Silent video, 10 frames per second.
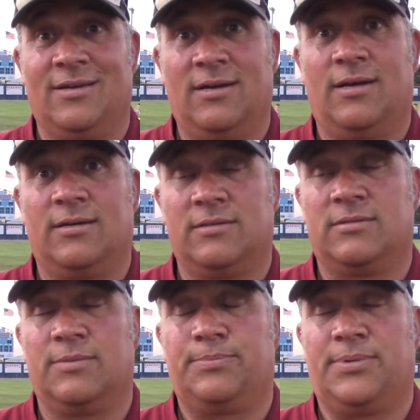
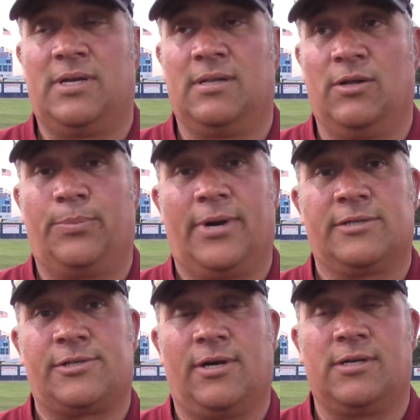to put a little
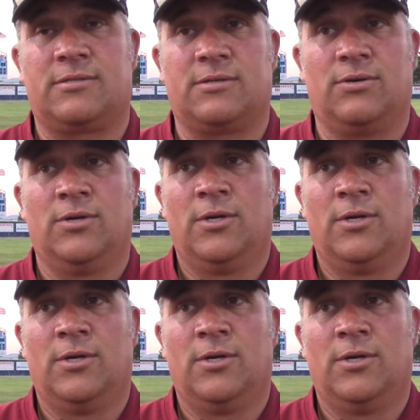pressure on us. So